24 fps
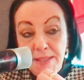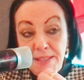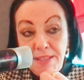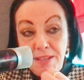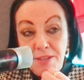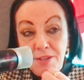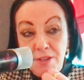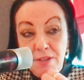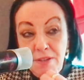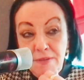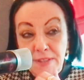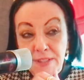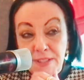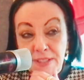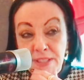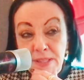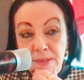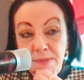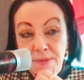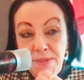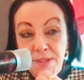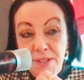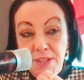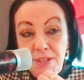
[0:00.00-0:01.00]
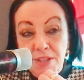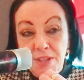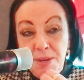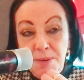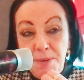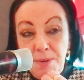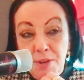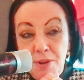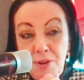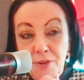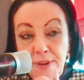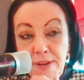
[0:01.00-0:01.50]
and I don't know if it's something to do
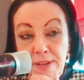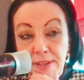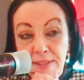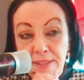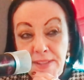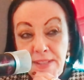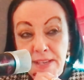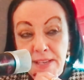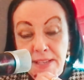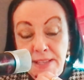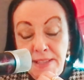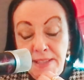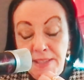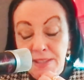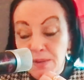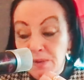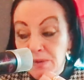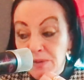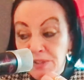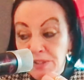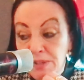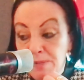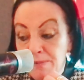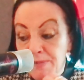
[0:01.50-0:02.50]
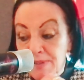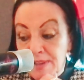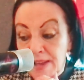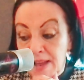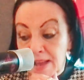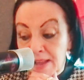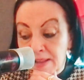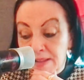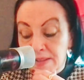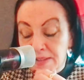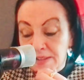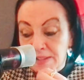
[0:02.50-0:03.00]
with Gracelands or something
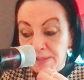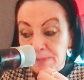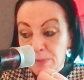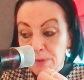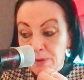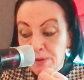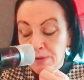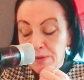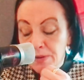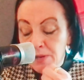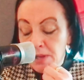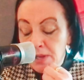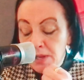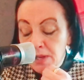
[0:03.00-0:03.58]
else, but